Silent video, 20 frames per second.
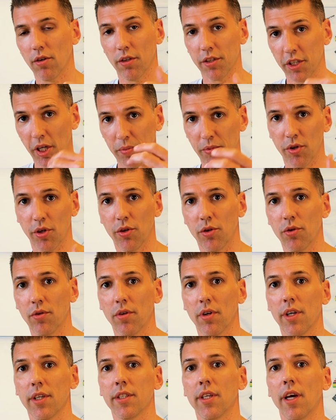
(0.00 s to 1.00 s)
on substrate
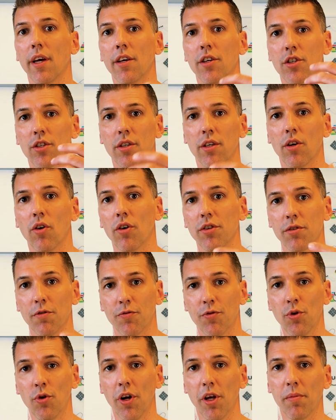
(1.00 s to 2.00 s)
utilization and also
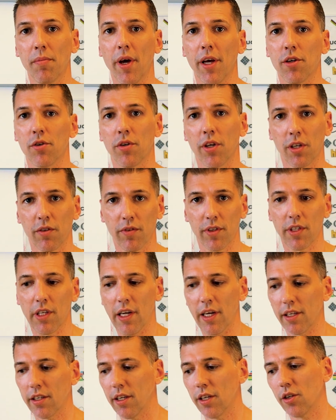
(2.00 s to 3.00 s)
fueling metrics with a
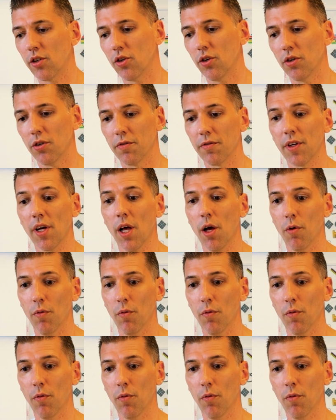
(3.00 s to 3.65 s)
lactate curve.